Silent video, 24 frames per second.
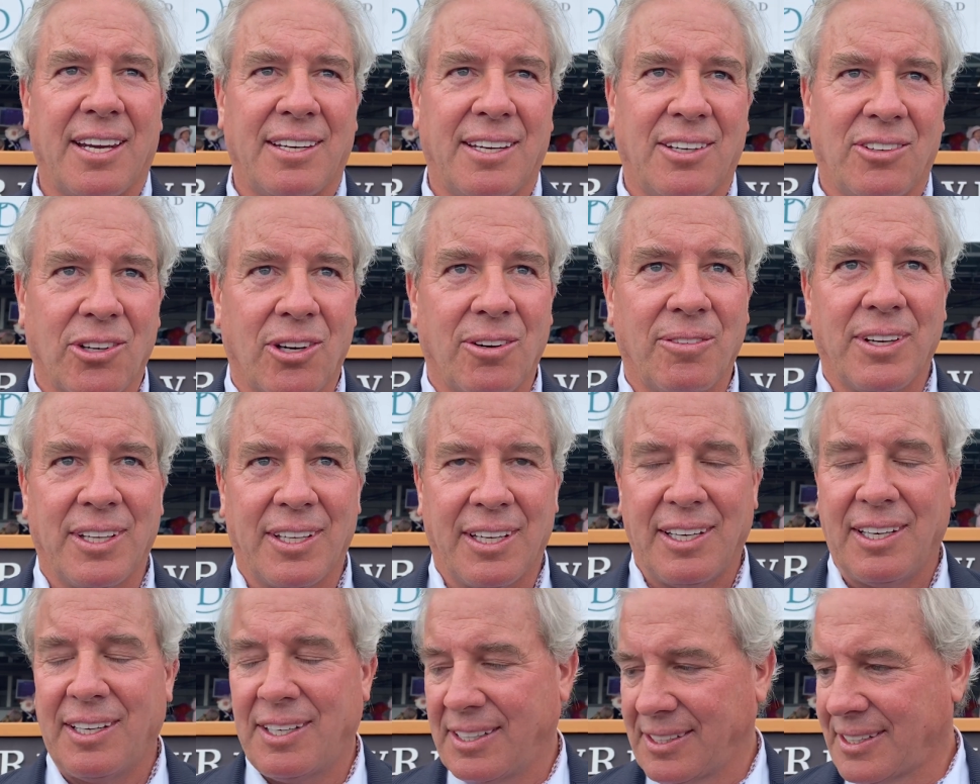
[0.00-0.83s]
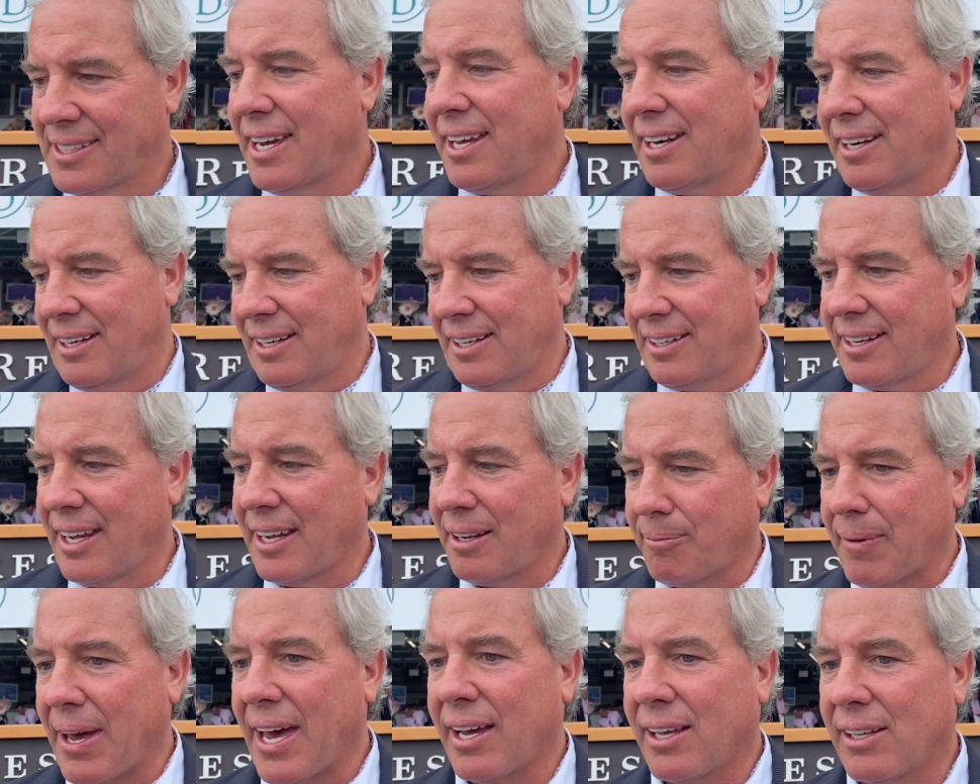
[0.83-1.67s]
And he told me that he decided to take
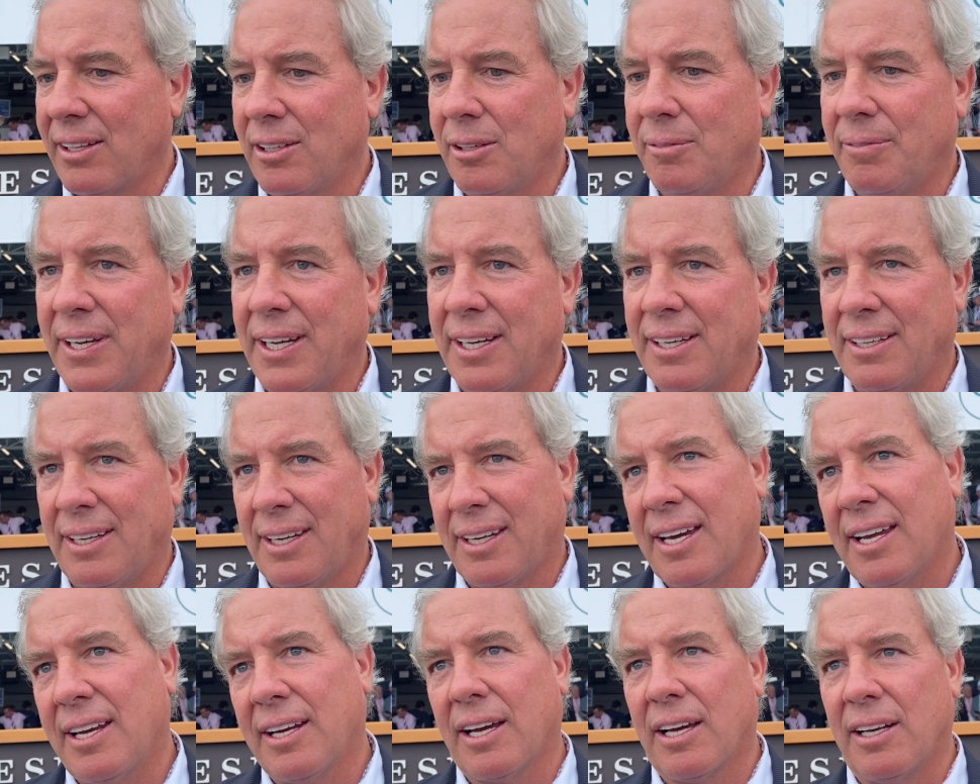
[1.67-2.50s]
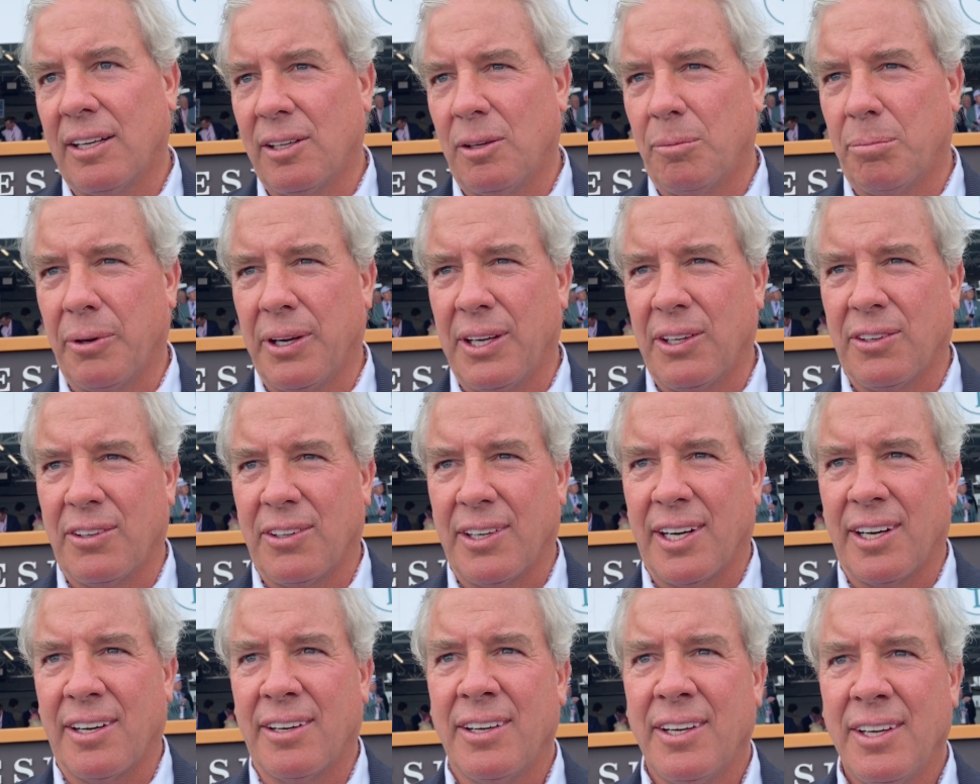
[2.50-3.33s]
back a little bit. kind of got a little breather
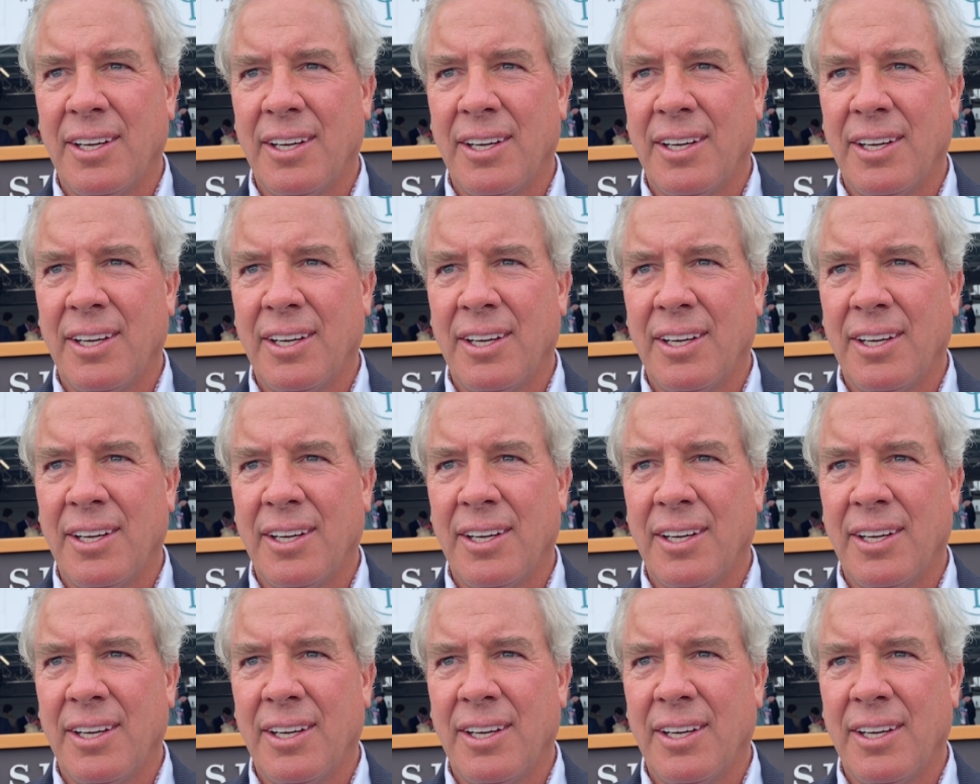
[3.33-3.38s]
there.